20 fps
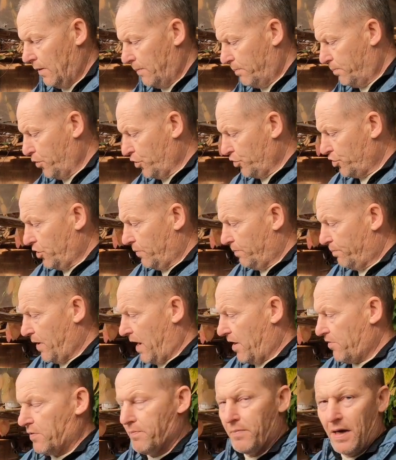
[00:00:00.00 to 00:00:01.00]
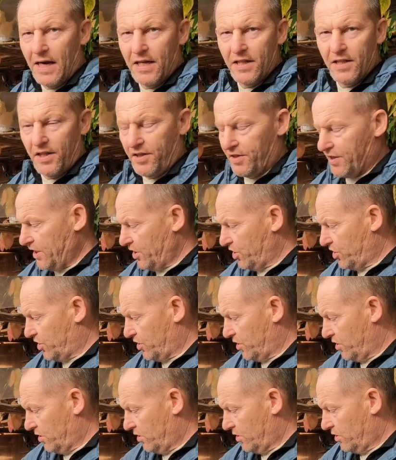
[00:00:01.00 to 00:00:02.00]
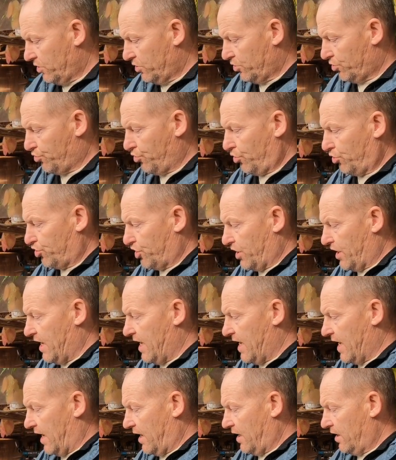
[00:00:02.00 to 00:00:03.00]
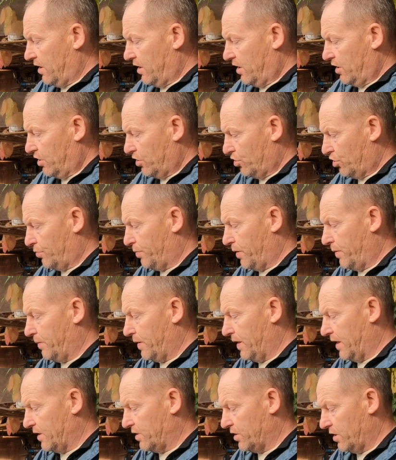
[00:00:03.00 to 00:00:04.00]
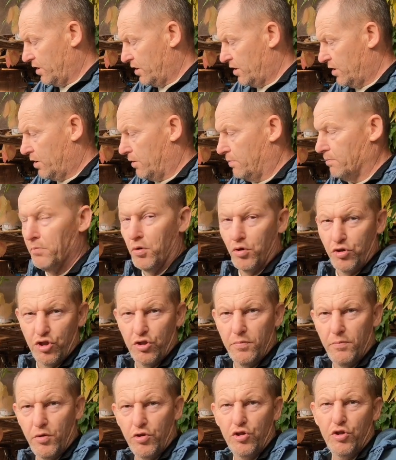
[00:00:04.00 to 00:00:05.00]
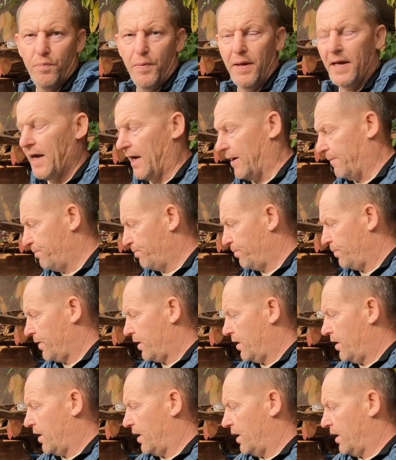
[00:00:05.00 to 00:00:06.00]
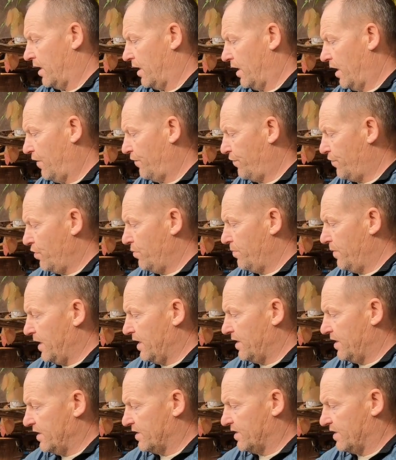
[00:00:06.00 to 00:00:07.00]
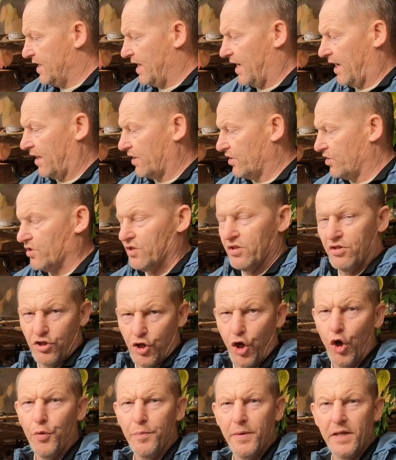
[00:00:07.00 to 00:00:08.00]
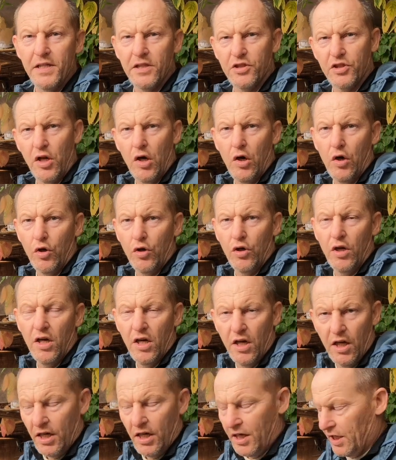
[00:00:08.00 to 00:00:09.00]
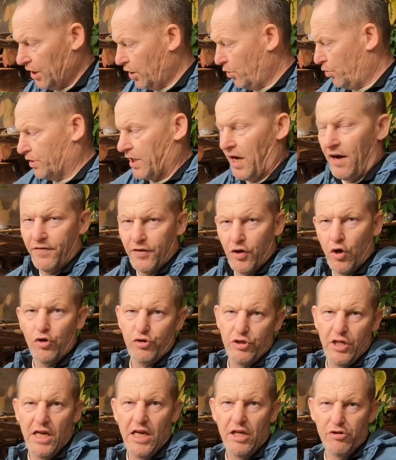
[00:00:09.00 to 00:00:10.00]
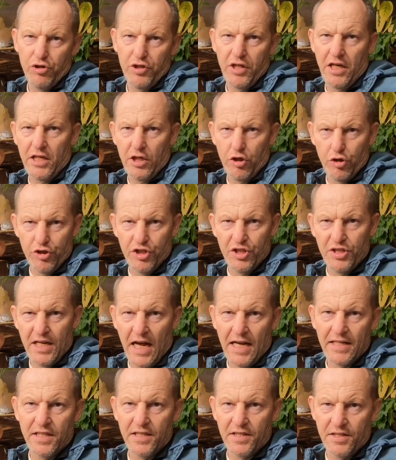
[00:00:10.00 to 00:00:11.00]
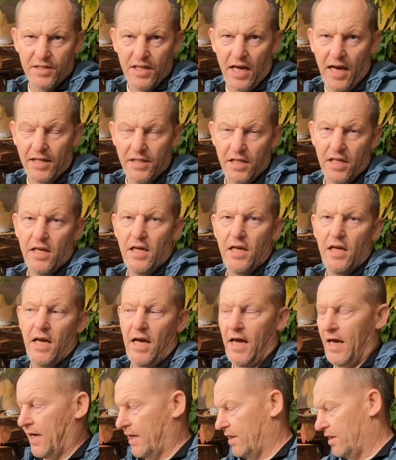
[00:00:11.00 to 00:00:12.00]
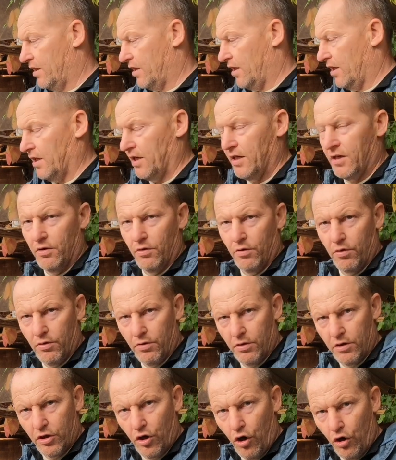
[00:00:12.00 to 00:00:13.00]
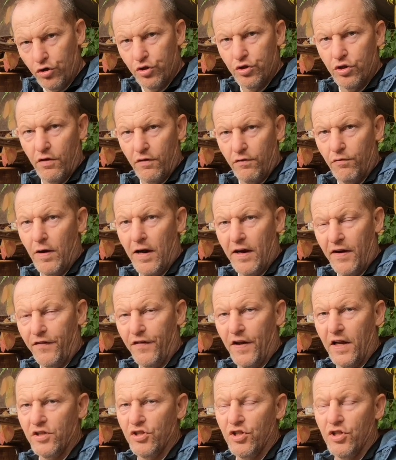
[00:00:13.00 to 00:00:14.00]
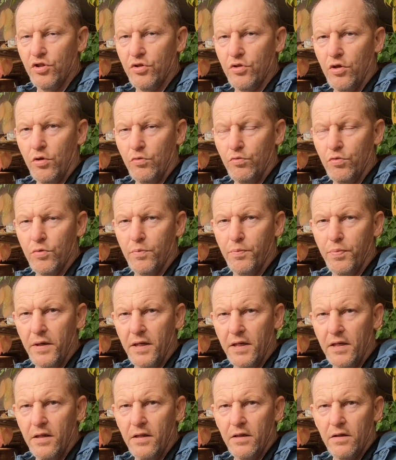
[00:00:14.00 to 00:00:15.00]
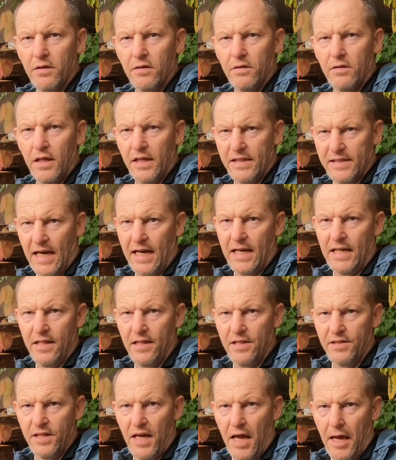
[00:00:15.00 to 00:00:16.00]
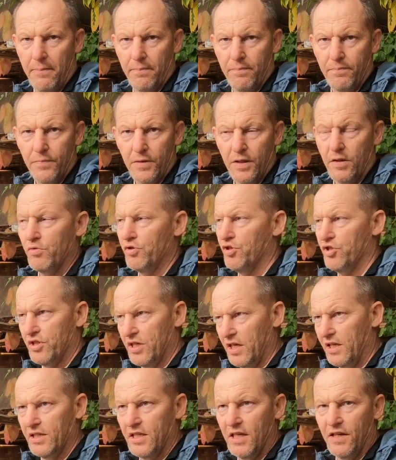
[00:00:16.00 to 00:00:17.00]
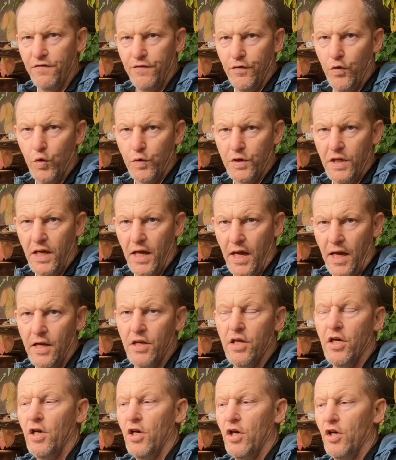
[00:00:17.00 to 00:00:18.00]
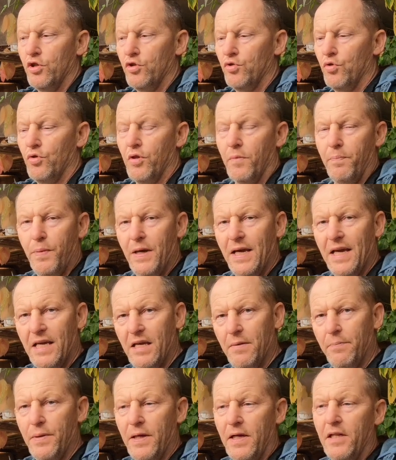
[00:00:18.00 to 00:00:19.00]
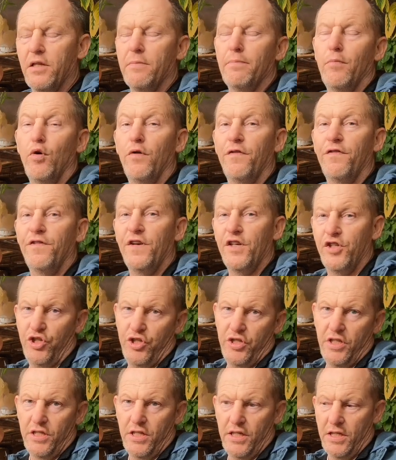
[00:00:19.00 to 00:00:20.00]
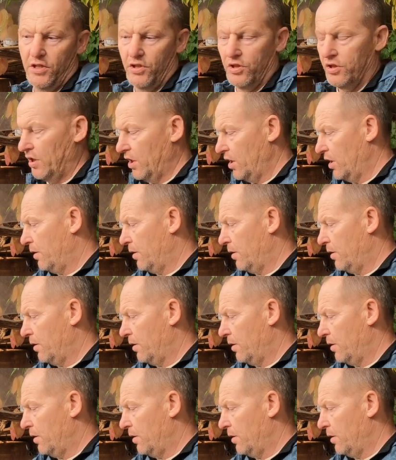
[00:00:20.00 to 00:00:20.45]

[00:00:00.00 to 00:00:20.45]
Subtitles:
But bear in mind that this structure here could be made much bigger. If you made the sticks 2 meters long, you would have an octahedron that you could stand inside, and the cost of WangerFlanges would be exactly the same. You would still need 48. So the bigger you build, the more efficient it is.